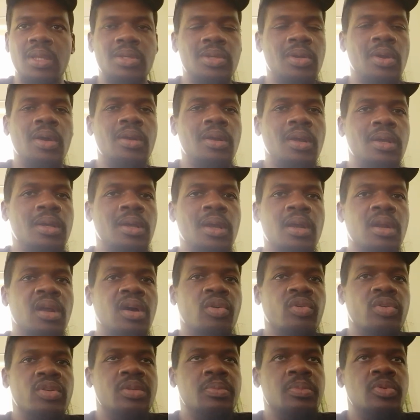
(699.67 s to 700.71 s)
You're
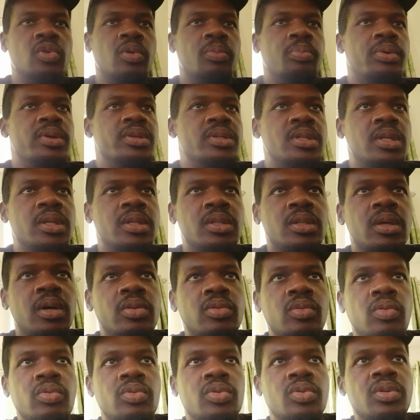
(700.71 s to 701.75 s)
not going to be no president
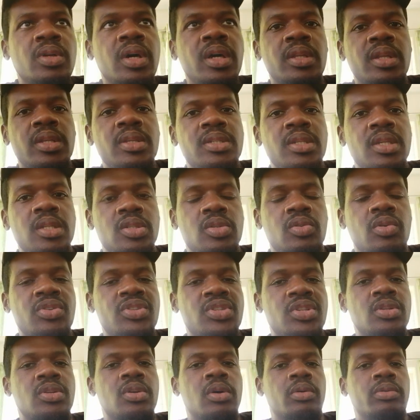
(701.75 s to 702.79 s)
of no United States. Go
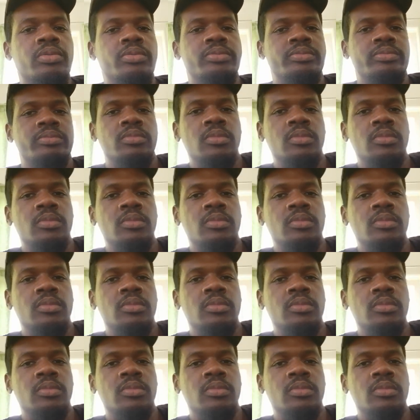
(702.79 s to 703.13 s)
sit down.